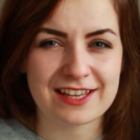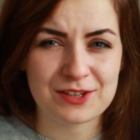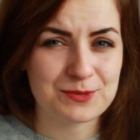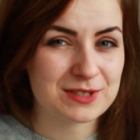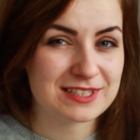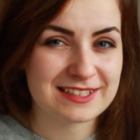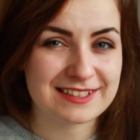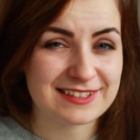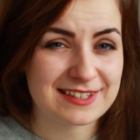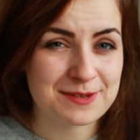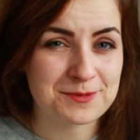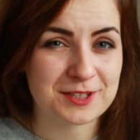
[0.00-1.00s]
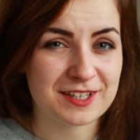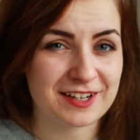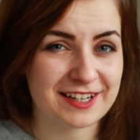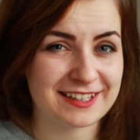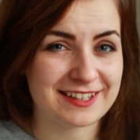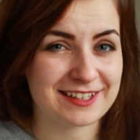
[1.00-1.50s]
it wasn't the same with
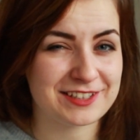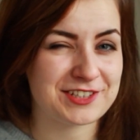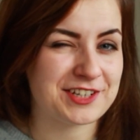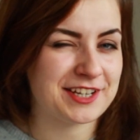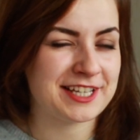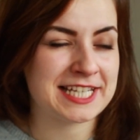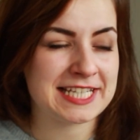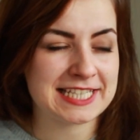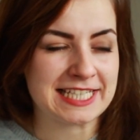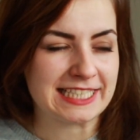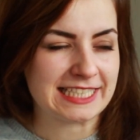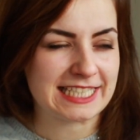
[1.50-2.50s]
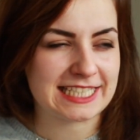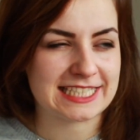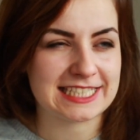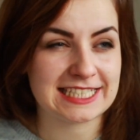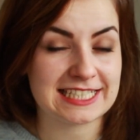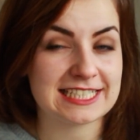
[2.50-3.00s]
architecture, and I think
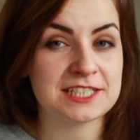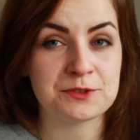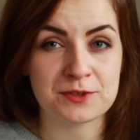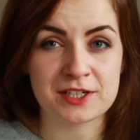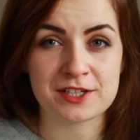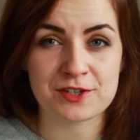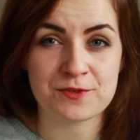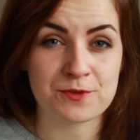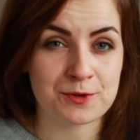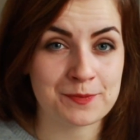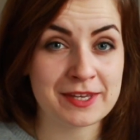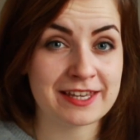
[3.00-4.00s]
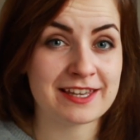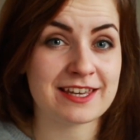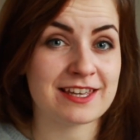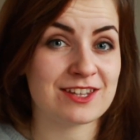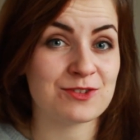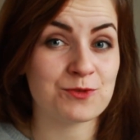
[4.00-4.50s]
that's a trigger for me
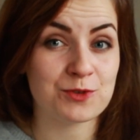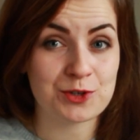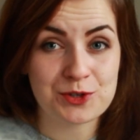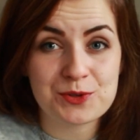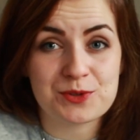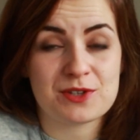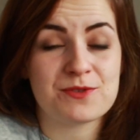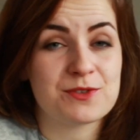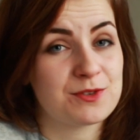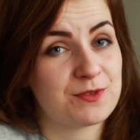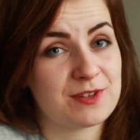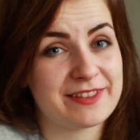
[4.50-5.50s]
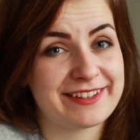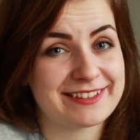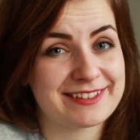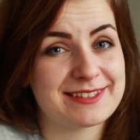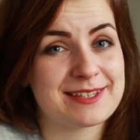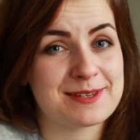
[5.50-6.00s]
and for you if you're
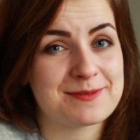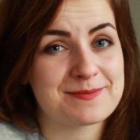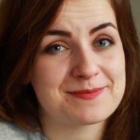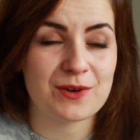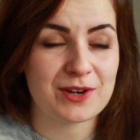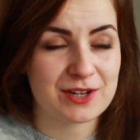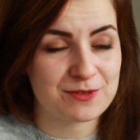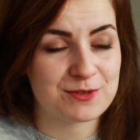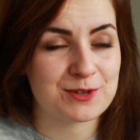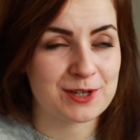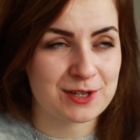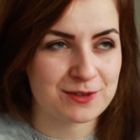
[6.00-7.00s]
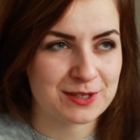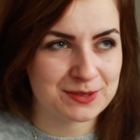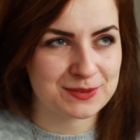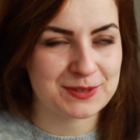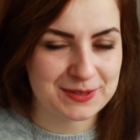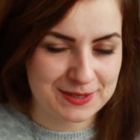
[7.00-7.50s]
feeling the same or if you're going
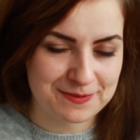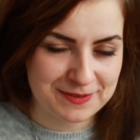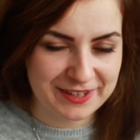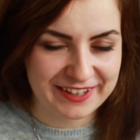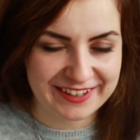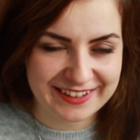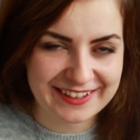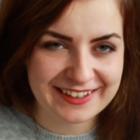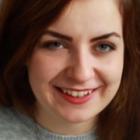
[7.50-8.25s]
through the same thing.